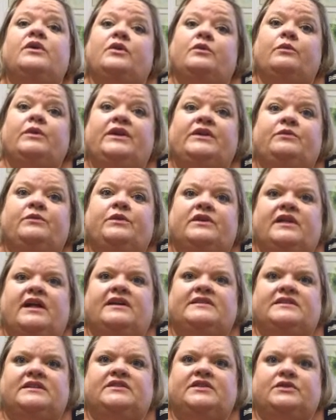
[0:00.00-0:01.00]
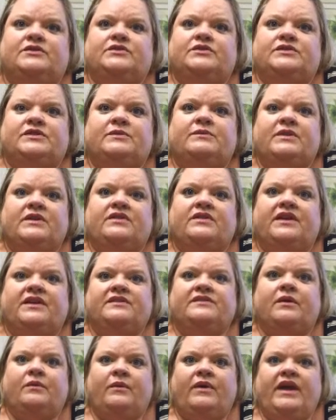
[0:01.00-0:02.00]
we realize that those are some of the things
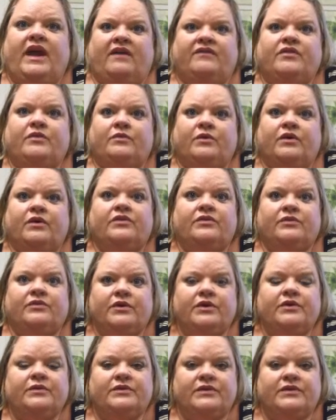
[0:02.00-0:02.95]
that we have to work through.